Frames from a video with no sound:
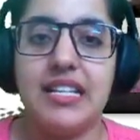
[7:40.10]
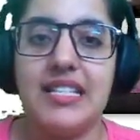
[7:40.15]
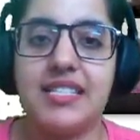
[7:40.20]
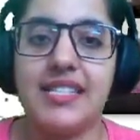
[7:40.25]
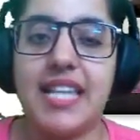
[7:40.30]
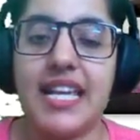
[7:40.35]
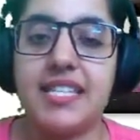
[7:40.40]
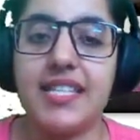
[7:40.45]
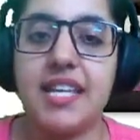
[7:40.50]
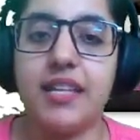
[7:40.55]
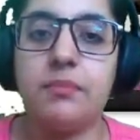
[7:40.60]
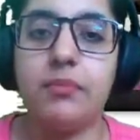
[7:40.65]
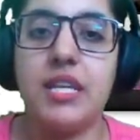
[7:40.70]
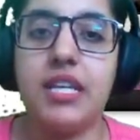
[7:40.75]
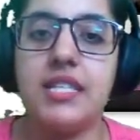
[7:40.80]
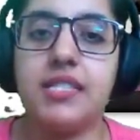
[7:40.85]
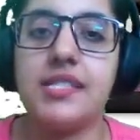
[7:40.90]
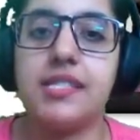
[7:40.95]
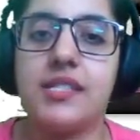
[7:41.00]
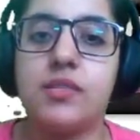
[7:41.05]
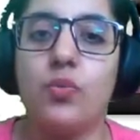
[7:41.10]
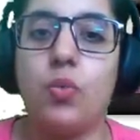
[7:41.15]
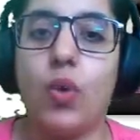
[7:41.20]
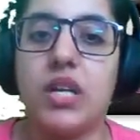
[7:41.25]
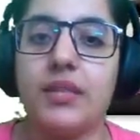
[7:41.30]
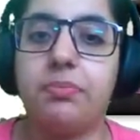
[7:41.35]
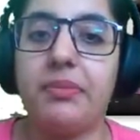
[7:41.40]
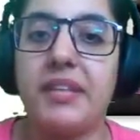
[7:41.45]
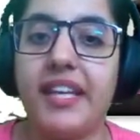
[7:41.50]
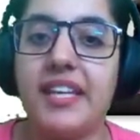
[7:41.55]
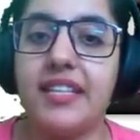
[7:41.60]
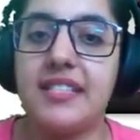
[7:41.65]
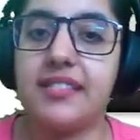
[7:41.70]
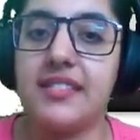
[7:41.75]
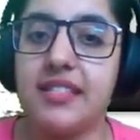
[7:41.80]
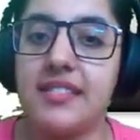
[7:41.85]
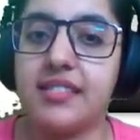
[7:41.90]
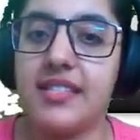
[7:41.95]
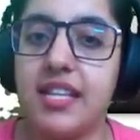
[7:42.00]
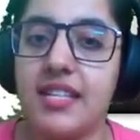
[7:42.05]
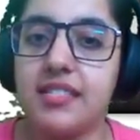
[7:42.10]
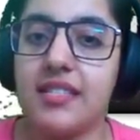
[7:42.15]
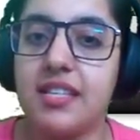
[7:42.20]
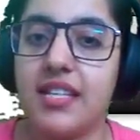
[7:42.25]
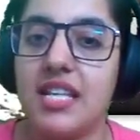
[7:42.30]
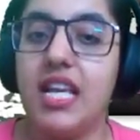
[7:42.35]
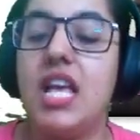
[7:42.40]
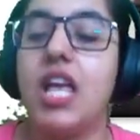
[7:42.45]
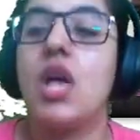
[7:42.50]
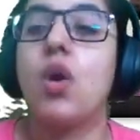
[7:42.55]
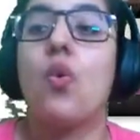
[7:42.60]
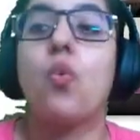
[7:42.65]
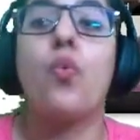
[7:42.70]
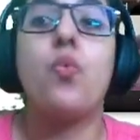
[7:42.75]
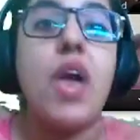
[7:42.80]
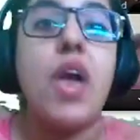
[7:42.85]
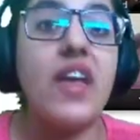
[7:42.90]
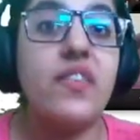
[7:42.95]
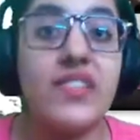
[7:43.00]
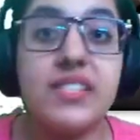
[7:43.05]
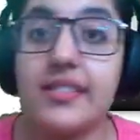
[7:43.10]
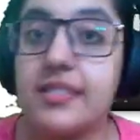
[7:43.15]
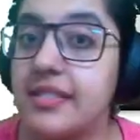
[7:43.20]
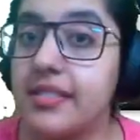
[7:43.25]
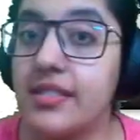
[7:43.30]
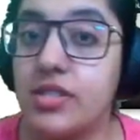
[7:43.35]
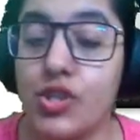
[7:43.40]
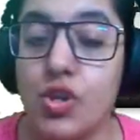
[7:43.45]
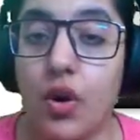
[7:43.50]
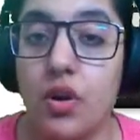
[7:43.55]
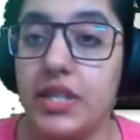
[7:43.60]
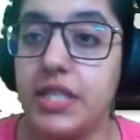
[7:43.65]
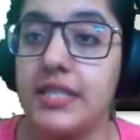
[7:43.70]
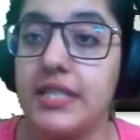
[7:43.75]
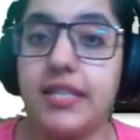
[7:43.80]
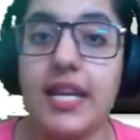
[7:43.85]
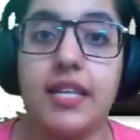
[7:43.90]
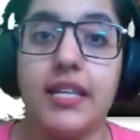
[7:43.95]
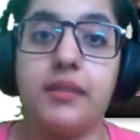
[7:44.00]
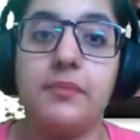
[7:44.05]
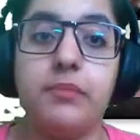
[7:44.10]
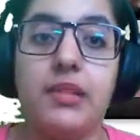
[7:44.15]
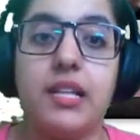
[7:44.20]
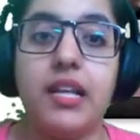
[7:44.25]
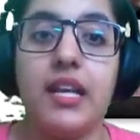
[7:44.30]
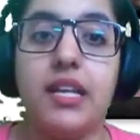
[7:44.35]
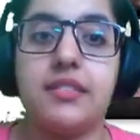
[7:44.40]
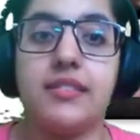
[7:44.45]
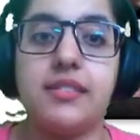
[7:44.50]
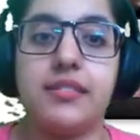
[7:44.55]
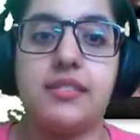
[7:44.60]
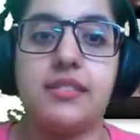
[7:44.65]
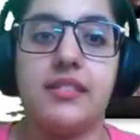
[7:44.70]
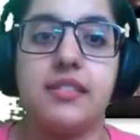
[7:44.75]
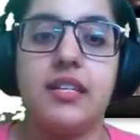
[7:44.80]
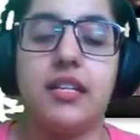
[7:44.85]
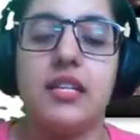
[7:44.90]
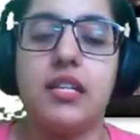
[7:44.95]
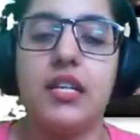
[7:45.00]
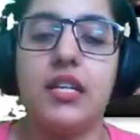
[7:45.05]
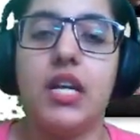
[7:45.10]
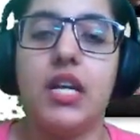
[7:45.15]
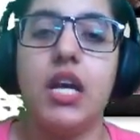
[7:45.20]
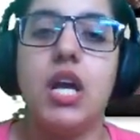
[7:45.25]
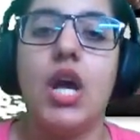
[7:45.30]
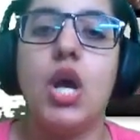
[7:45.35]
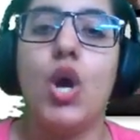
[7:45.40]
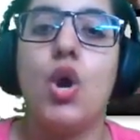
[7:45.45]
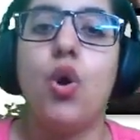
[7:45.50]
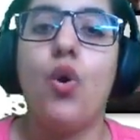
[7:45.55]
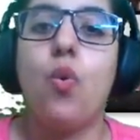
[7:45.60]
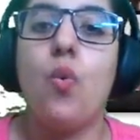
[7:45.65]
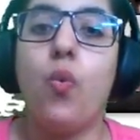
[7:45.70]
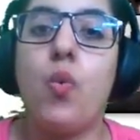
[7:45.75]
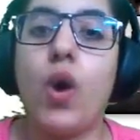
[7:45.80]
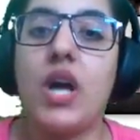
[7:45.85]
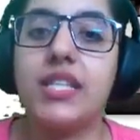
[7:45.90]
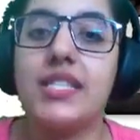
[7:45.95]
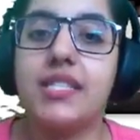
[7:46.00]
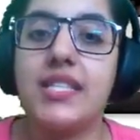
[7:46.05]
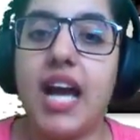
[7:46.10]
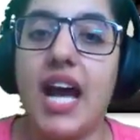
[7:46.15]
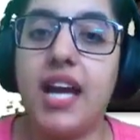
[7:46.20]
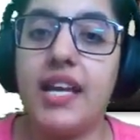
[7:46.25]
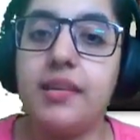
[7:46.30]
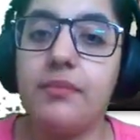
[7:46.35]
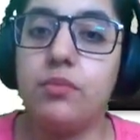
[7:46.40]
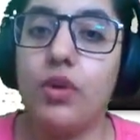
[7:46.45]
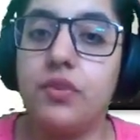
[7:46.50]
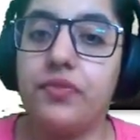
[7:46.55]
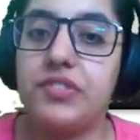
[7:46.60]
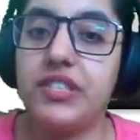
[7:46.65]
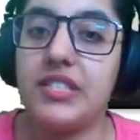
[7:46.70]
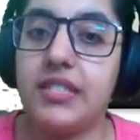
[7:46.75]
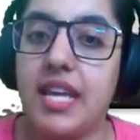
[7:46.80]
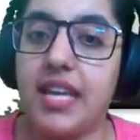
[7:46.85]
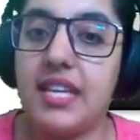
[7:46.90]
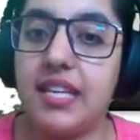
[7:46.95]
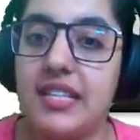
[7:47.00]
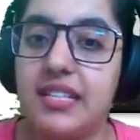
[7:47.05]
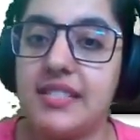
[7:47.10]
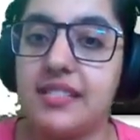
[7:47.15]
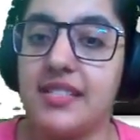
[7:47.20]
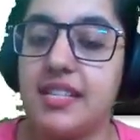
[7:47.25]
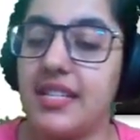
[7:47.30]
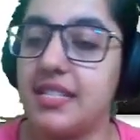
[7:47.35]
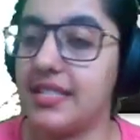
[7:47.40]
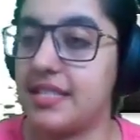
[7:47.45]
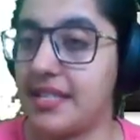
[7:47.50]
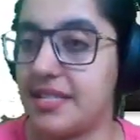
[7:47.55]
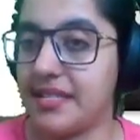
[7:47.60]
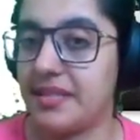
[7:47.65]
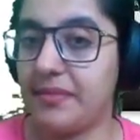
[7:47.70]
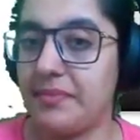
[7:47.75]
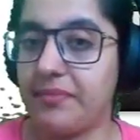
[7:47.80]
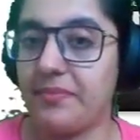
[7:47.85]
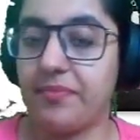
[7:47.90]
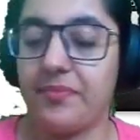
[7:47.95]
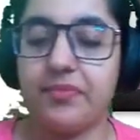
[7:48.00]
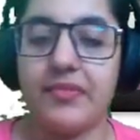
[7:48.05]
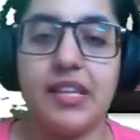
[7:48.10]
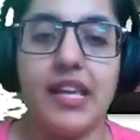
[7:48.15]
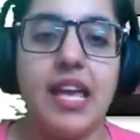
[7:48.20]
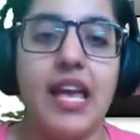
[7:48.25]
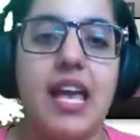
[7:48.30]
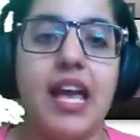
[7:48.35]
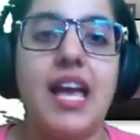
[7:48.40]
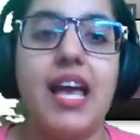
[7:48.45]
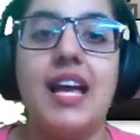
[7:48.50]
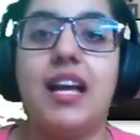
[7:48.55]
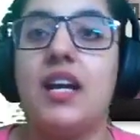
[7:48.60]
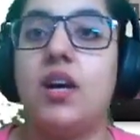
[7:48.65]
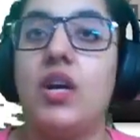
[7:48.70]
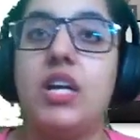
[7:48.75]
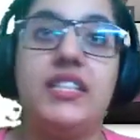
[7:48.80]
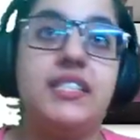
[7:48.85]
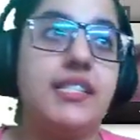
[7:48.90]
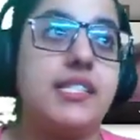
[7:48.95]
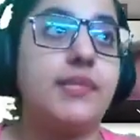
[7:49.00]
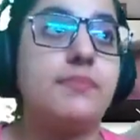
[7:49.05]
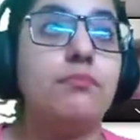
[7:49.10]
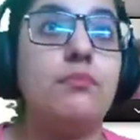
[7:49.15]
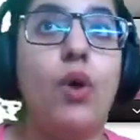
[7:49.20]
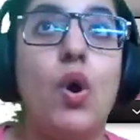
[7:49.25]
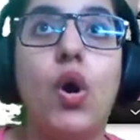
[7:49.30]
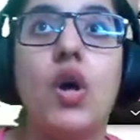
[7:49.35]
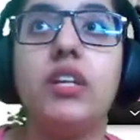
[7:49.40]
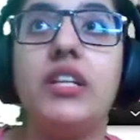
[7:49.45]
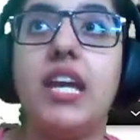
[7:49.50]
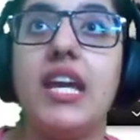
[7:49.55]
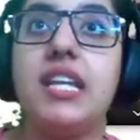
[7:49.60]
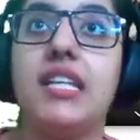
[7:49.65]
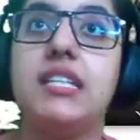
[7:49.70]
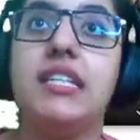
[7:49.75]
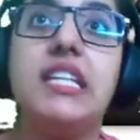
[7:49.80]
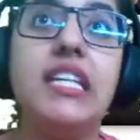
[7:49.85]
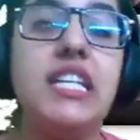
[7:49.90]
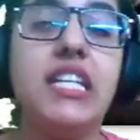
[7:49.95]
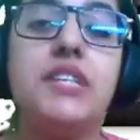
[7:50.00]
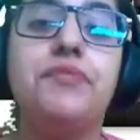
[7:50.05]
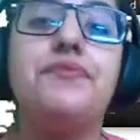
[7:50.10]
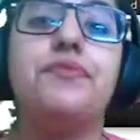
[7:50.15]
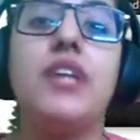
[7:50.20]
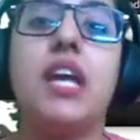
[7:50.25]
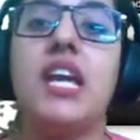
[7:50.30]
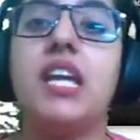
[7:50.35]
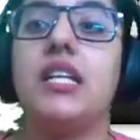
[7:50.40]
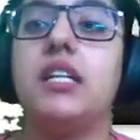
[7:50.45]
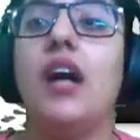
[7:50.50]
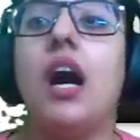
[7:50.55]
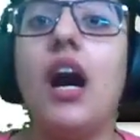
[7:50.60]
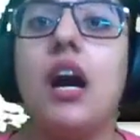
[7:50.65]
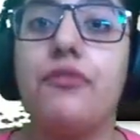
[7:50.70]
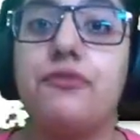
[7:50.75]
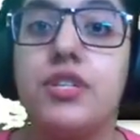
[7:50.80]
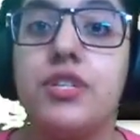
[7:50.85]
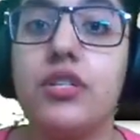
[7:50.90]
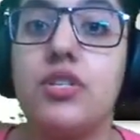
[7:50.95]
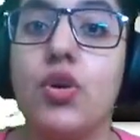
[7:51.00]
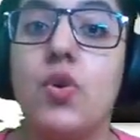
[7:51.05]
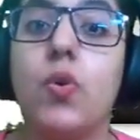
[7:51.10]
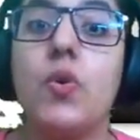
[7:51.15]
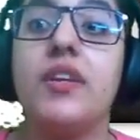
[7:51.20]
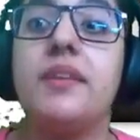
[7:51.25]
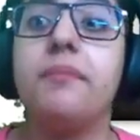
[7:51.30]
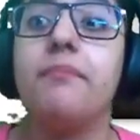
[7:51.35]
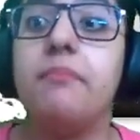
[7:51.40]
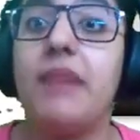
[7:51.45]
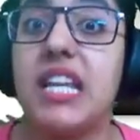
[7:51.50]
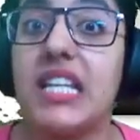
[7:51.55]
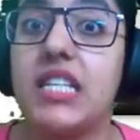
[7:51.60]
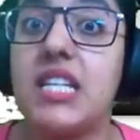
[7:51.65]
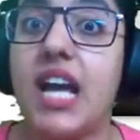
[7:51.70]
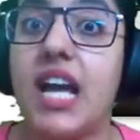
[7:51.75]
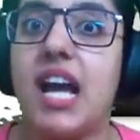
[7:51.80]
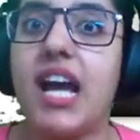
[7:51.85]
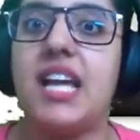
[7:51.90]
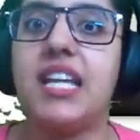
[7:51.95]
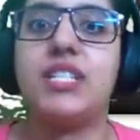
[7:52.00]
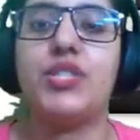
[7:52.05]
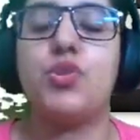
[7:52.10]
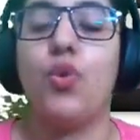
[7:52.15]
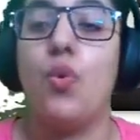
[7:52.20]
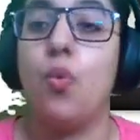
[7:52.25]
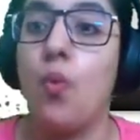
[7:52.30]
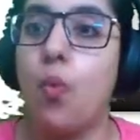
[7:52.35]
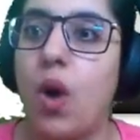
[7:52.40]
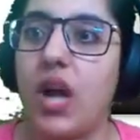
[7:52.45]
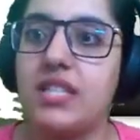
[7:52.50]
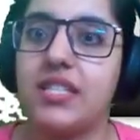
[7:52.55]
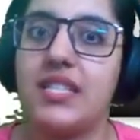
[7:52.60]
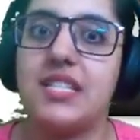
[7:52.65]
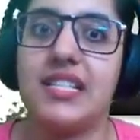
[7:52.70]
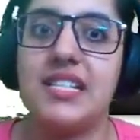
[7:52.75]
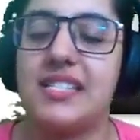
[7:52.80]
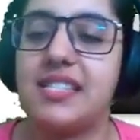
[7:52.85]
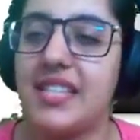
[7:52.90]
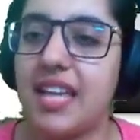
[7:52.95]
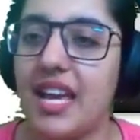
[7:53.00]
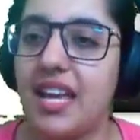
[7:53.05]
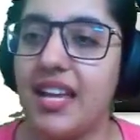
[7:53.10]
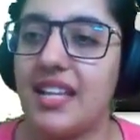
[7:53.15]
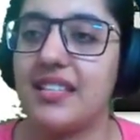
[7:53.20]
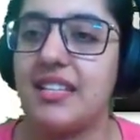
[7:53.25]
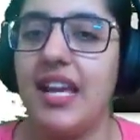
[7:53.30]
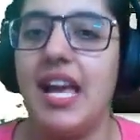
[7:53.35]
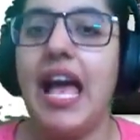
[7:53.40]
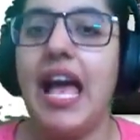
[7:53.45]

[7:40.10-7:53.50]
Setting means what place is it? Where is the story taking place? What time of the day is it? It is morning, evening, afternoon, midnight. What is it?